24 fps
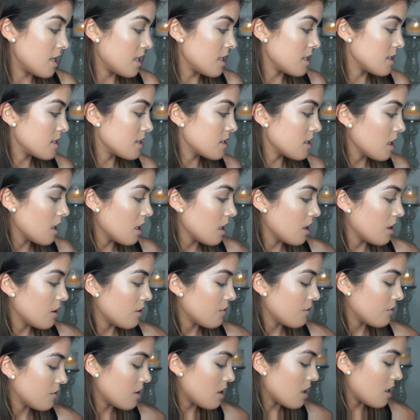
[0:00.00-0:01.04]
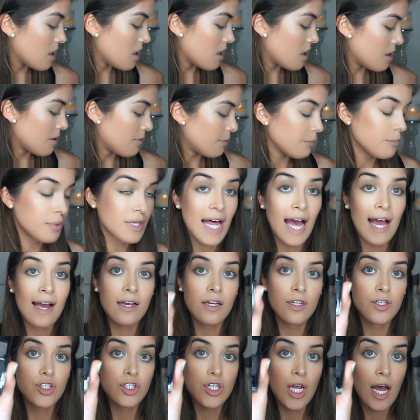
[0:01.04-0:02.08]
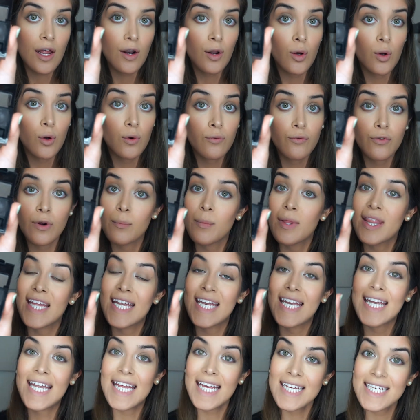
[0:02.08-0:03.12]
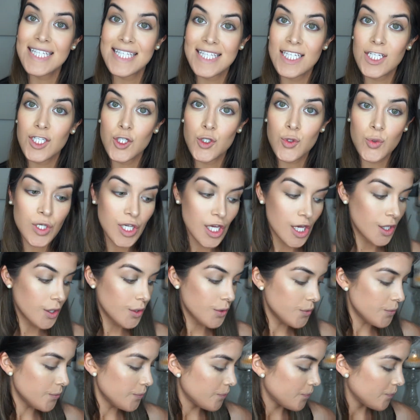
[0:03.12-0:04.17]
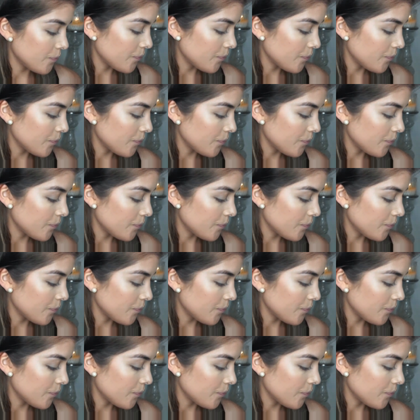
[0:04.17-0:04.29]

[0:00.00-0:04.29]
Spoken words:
this black shadow from the NYX Trio.